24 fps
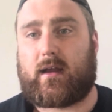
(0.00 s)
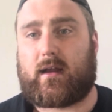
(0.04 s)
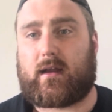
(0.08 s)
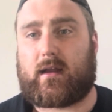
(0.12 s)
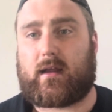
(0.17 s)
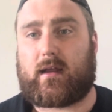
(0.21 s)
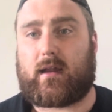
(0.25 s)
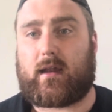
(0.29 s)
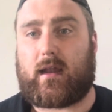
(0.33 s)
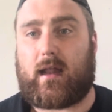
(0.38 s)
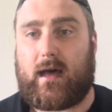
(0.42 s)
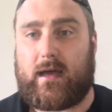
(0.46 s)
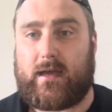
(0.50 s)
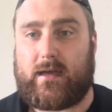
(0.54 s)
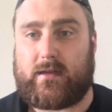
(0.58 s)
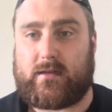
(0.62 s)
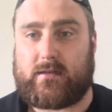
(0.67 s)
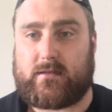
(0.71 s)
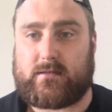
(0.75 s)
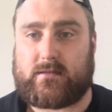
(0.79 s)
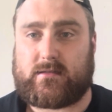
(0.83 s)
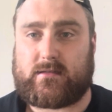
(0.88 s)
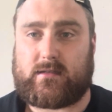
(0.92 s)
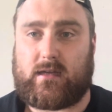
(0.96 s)

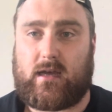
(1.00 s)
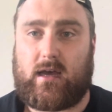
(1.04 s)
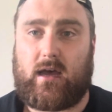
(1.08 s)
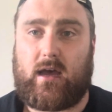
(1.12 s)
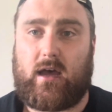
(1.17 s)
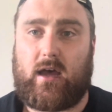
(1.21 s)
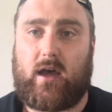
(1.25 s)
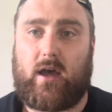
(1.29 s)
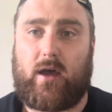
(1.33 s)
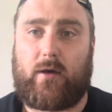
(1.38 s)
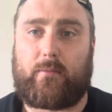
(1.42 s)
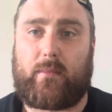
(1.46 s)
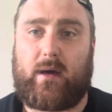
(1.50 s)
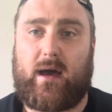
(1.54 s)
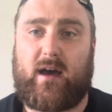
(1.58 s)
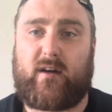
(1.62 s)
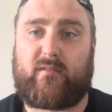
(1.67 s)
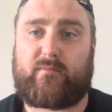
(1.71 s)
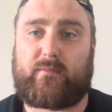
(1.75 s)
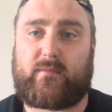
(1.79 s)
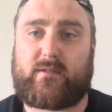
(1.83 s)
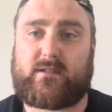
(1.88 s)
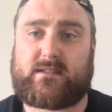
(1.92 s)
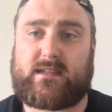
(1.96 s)
clients
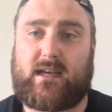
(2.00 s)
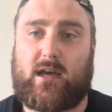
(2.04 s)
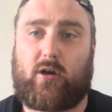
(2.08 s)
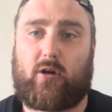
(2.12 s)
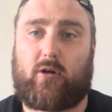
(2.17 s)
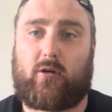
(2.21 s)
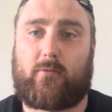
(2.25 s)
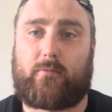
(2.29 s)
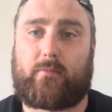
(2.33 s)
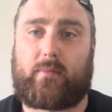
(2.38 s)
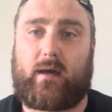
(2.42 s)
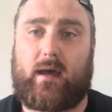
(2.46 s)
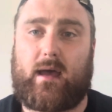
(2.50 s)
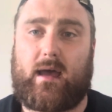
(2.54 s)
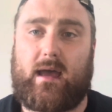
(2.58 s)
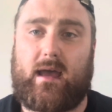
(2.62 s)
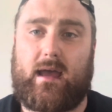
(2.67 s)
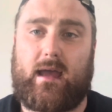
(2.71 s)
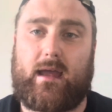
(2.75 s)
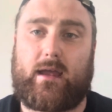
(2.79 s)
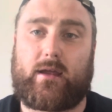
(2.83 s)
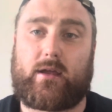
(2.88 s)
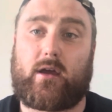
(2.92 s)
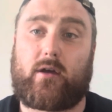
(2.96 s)
have set up
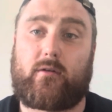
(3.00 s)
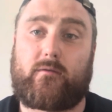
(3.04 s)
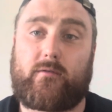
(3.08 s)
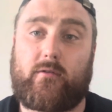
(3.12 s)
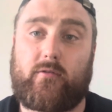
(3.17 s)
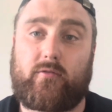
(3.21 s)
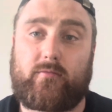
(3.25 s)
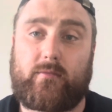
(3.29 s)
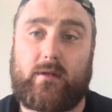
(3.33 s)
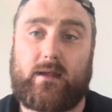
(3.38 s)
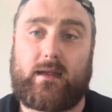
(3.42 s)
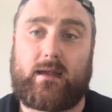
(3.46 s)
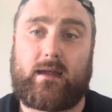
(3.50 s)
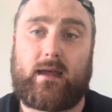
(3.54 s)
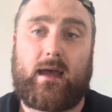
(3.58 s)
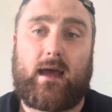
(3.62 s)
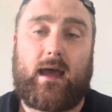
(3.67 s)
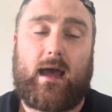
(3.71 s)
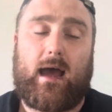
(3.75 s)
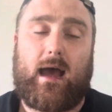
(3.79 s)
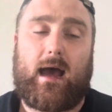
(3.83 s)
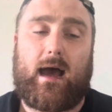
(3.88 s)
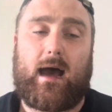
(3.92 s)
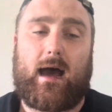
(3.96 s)
a GoFundMe
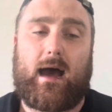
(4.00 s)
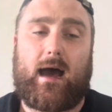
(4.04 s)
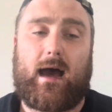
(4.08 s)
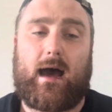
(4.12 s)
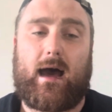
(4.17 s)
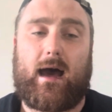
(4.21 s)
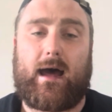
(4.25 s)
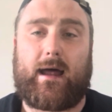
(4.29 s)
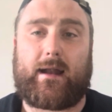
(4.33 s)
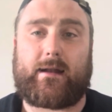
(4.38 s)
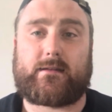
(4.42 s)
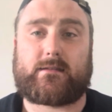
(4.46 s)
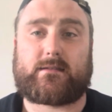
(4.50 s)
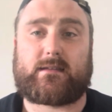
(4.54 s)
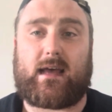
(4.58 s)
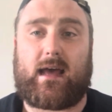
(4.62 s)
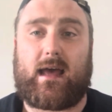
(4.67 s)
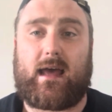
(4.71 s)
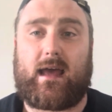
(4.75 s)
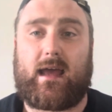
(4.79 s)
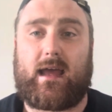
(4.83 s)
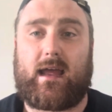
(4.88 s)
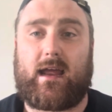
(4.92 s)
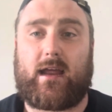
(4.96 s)
and
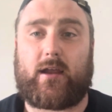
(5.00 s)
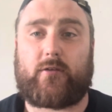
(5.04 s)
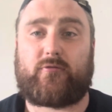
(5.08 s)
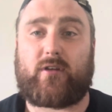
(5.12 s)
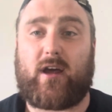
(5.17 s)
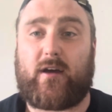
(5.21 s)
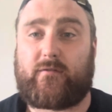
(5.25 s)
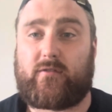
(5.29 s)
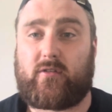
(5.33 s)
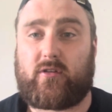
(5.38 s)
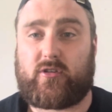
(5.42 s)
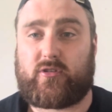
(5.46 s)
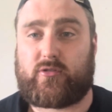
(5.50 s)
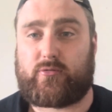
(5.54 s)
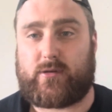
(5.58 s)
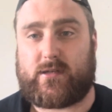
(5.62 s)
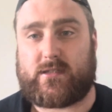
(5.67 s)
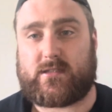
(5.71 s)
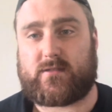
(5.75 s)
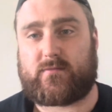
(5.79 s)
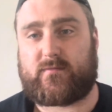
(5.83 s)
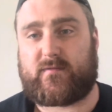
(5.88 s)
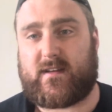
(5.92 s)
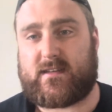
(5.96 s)
a raffle to
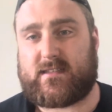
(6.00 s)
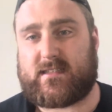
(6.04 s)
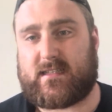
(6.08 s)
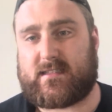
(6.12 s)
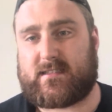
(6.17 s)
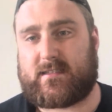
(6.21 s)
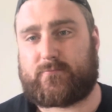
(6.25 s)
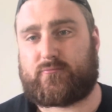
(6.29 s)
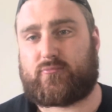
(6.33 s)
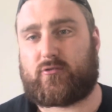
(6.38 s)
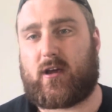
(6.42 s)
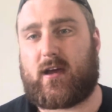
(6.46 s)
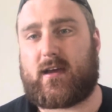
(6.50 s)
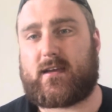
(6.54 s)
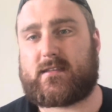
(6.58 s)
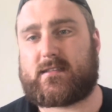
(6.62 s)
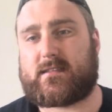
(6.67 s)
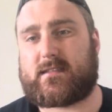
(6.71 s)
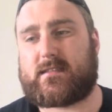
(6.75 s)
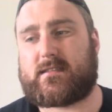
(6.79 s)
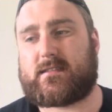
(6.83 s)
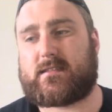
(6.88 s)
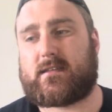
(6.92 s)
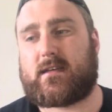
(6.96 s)
win some fantastic
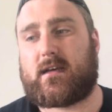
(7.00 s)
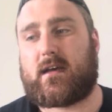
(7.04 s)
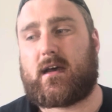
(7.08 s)
prizes.